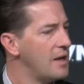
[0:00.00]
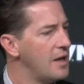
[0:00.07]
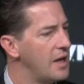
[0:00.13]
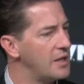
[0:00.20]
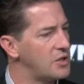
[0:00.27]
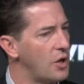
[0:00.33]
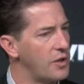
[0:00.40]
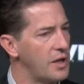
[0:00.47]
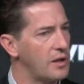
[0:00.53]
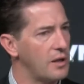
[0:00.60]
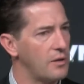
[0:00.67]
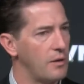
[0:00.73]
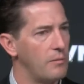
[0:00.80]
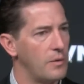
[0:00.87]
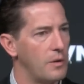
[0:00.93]
and so I think
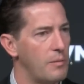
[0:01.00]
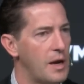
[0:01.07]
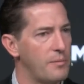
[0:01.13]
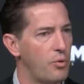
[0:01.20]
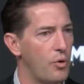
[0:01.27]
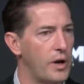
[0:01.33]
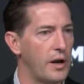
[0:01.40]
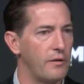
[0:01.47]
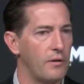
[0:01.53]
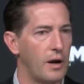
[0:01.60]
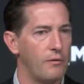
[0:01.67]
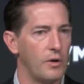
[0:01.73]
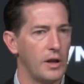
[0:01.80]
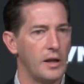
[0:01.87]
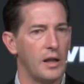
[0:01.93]
the, the main point I, I
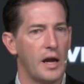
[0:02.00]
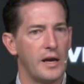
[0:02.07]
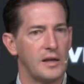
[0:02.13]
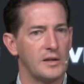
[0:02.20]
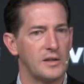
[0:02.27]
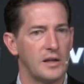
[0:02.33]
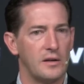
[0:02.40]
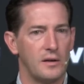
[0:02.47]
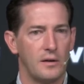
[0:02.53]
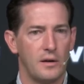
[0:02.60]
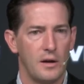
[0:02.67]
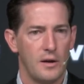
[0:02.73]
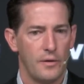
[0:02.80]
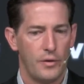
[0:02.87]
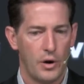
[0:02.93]
really like is that
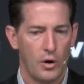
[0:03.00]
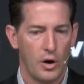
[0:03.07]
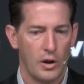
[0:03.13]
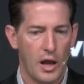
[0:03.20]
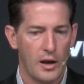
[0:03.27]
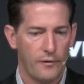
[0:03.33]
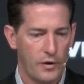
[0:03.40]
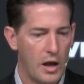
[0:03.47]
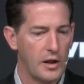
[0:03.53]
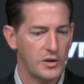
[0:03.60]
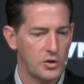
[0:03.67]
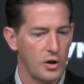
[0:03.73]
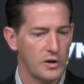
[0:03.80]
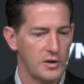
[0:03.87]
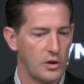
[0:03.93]
there are a lot of
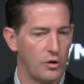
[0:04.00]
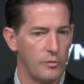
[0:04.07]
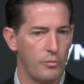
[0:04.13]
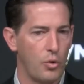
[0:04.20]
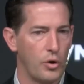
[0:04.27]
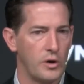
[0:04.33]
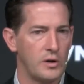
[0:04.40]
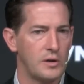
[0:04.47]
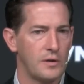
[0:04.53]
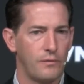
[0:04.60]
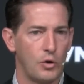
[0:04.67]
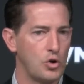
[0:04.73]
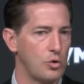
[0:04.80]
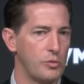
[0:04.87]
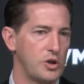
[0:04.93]
constructs that are important.
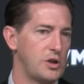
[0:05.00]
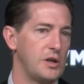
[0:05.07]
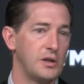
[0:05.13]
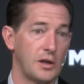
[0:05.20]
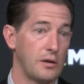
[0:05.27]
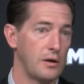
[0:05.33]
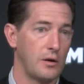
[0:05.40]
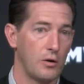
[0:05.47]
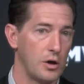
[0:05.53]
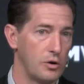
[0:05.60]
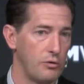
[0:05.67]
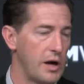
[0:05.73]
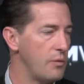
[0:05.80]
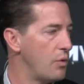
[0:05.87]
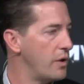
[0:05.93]
Virtual machines, I think, are a
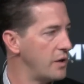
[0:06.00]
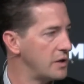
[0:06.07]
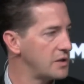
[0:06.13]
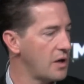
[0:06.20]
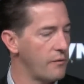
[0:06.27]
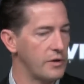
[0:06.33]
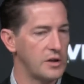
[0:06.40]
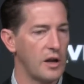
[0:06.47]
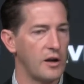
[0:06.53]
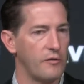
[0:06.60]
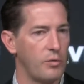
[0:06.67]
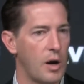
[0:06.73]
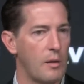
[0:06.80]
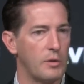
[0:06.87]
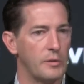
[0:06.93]
great one that solve a ton of
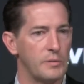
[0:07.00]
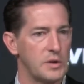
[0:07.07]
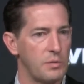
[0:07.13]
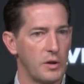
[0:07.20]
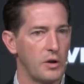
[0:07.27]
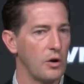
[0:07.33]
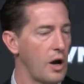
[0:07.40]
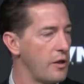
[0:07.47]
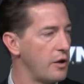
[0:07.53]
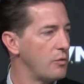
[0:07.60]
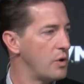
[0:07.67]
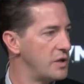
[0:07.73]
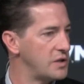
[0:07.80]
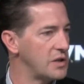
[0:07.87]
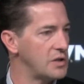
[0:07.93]
problems, but there are other
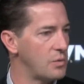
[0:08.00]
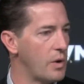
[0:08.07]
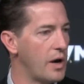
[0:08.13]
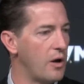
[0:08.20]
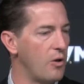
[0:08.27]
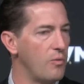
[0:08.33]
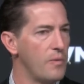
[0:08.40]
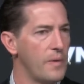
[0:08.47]
ones as well.